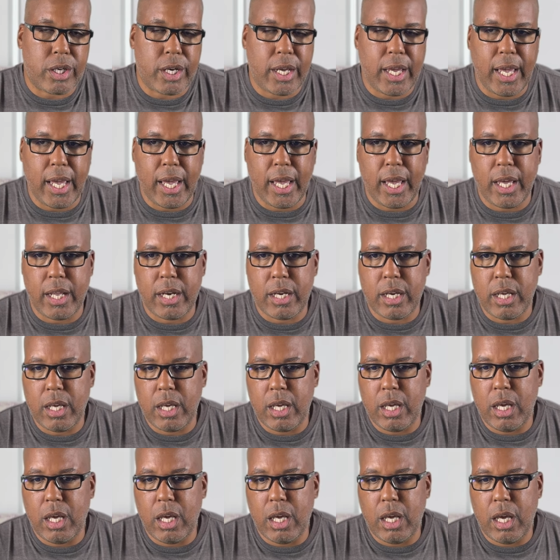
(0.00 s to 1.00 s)
And
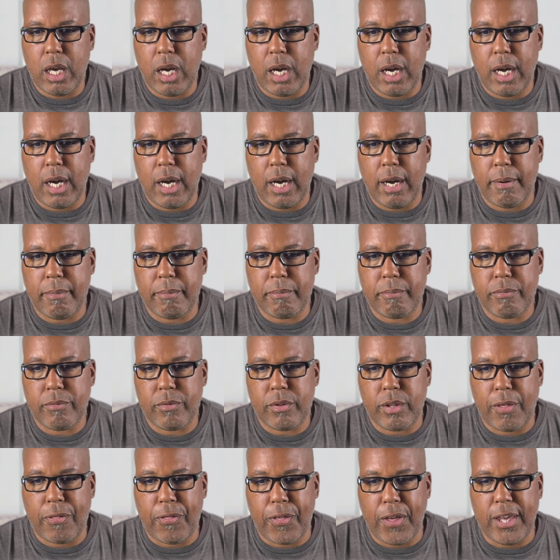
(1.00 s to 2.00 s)

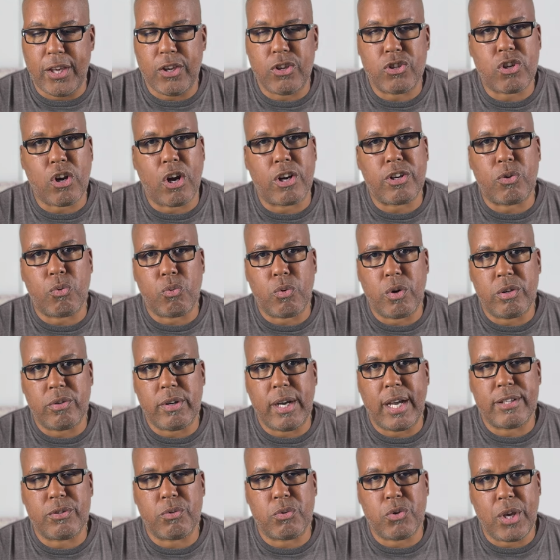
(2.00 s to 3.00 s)
the thing you start to
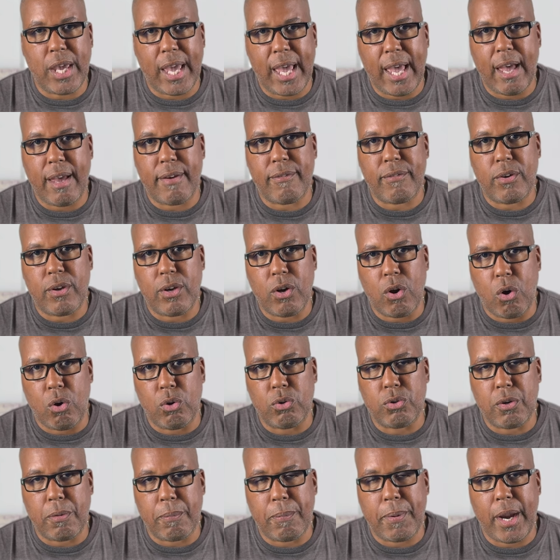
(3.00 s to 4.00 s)
realize when you have
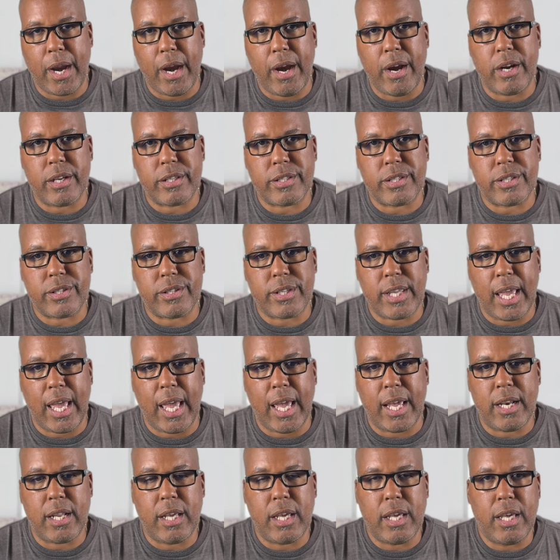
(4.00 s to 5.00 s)
older parents is
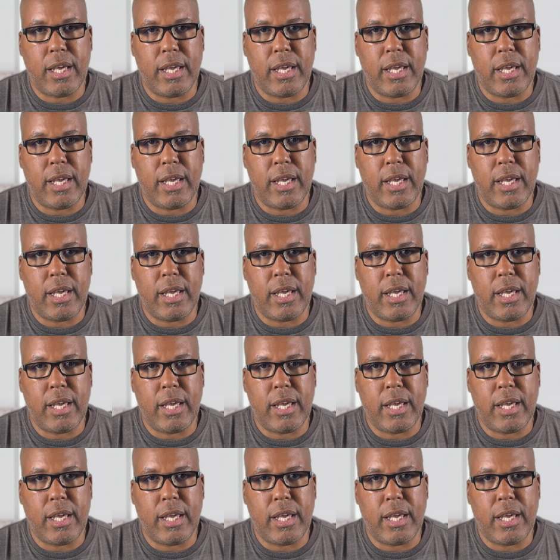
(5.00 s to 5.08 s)
that